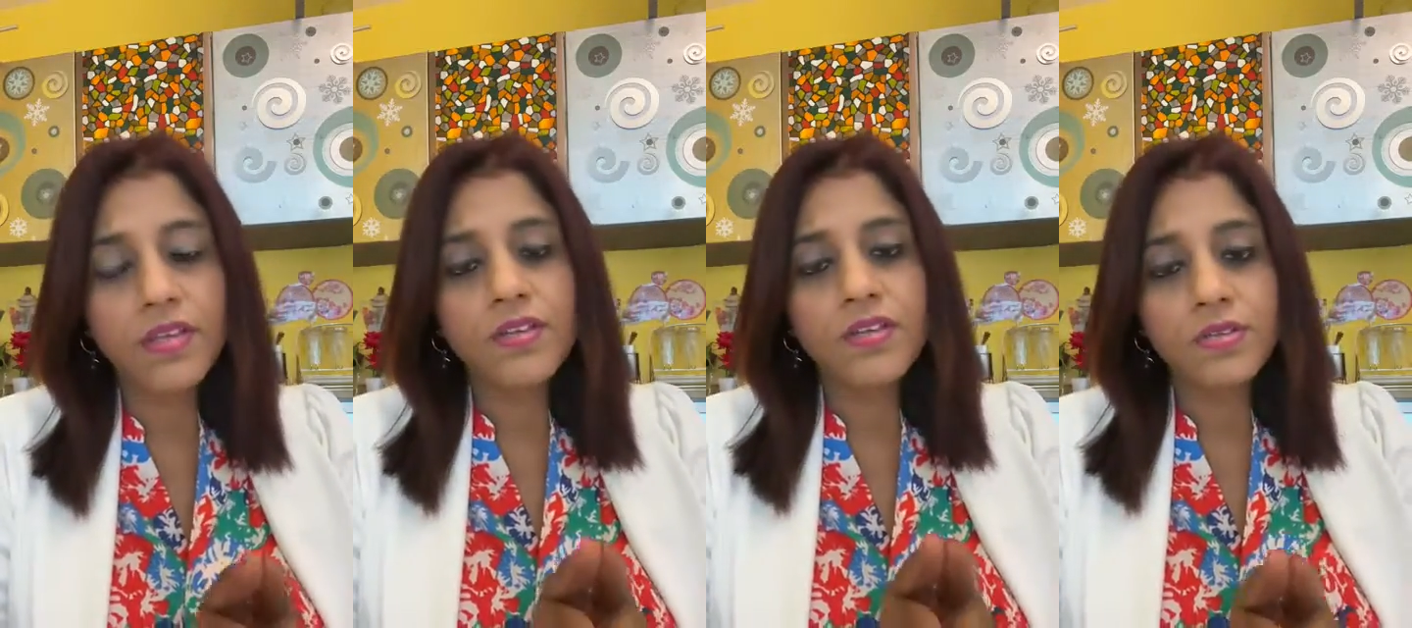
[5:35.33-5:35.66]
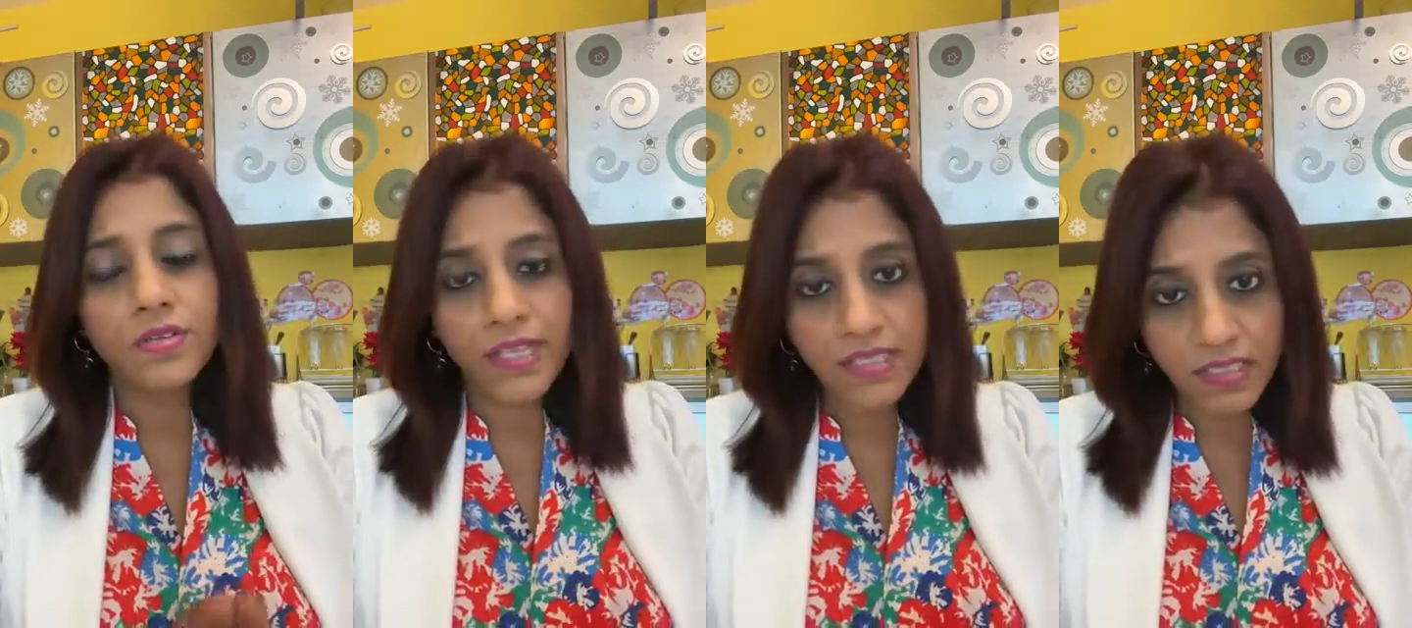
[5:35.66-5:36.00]
So
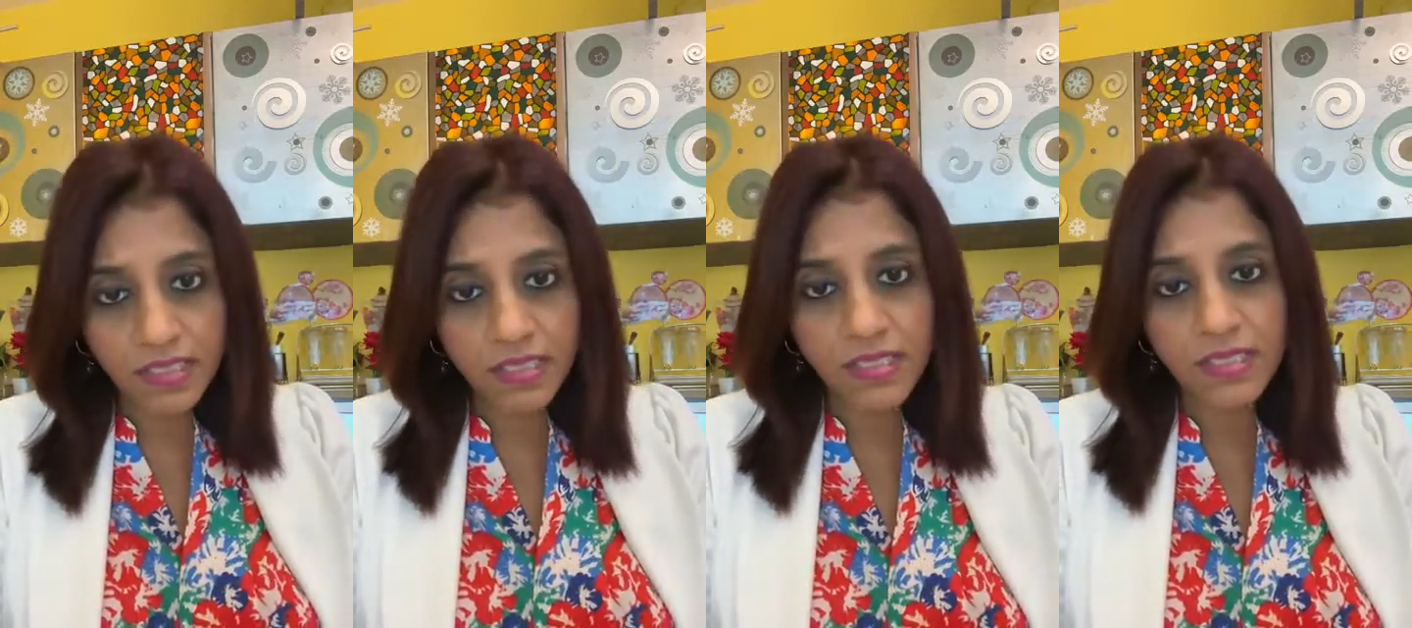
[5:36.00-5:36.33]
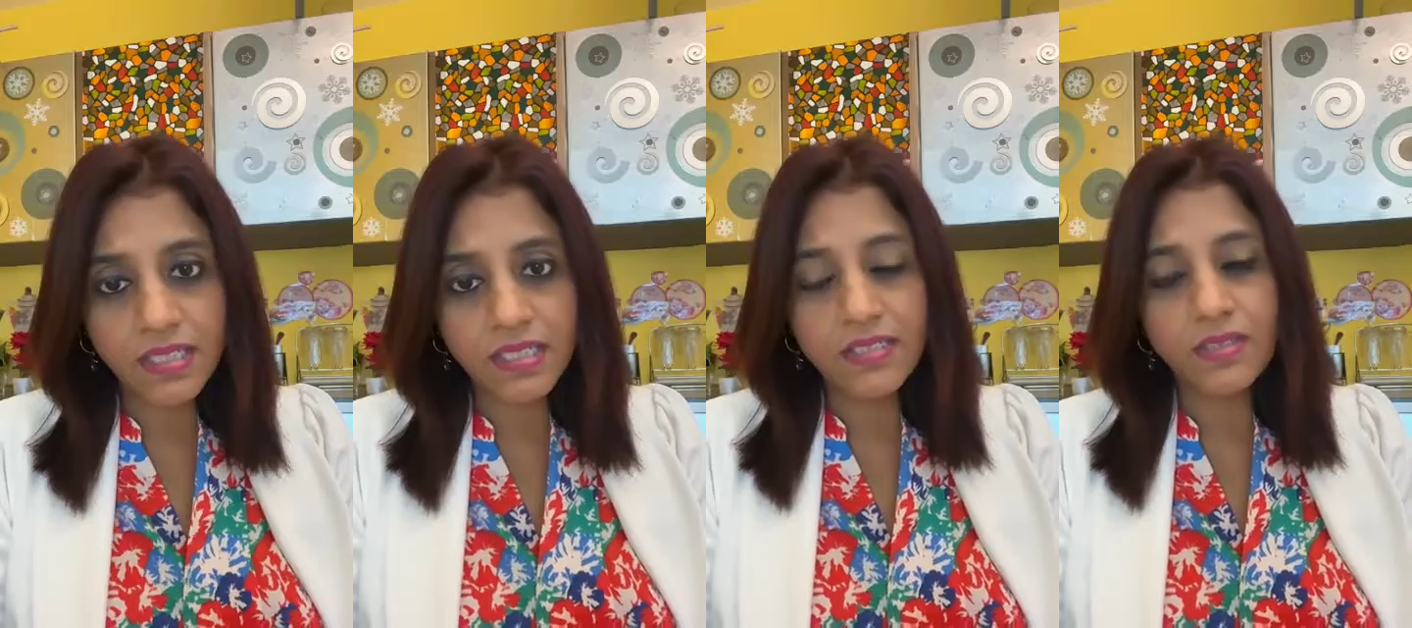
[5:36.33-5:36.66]
that's the
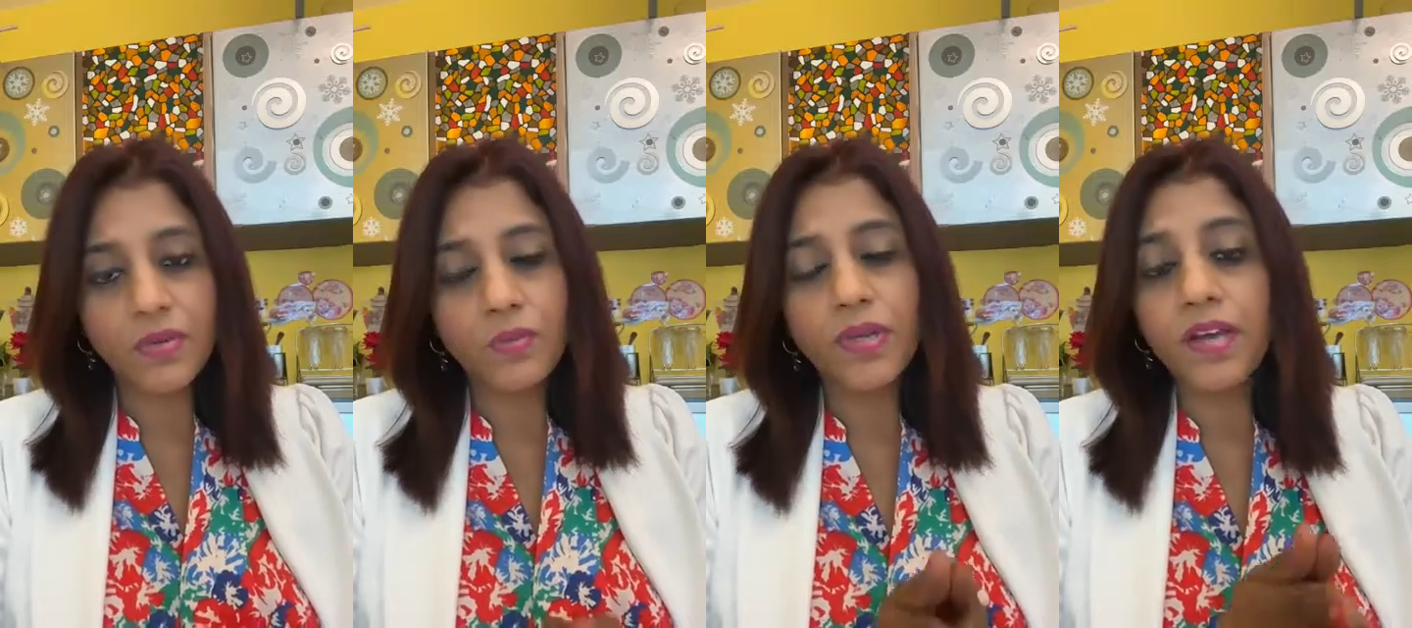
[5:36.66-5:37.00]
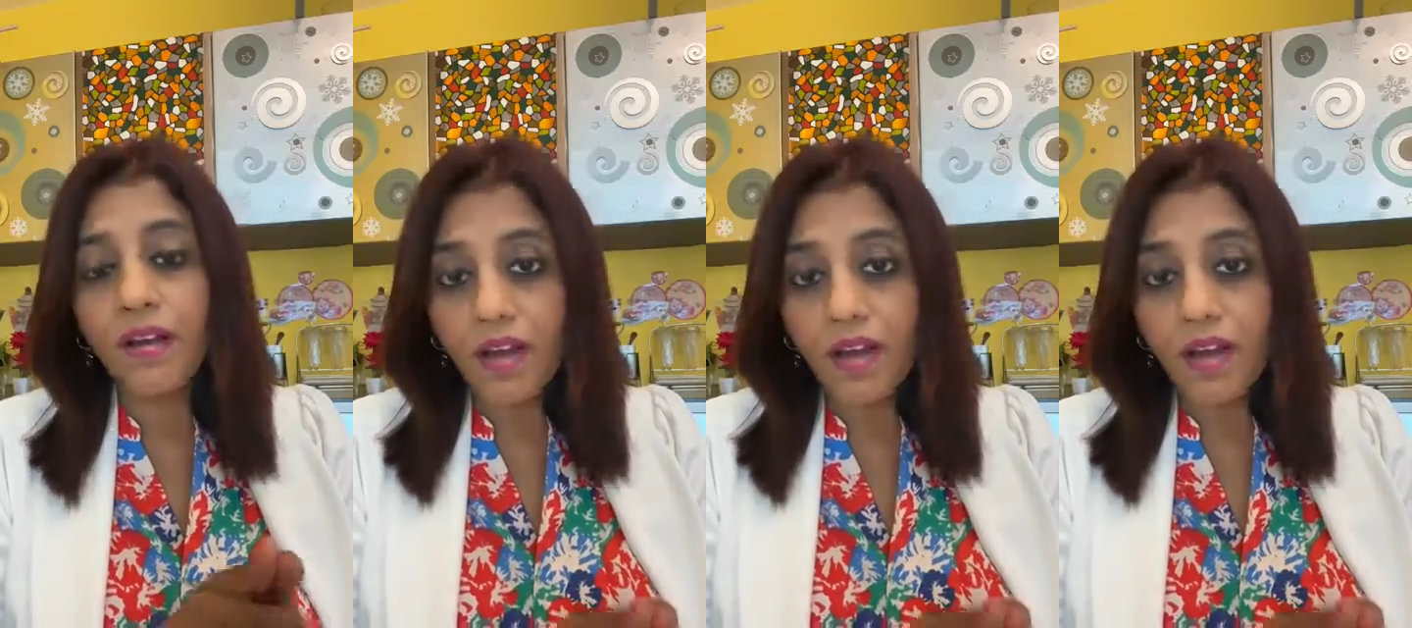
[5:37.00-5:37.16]
reason we are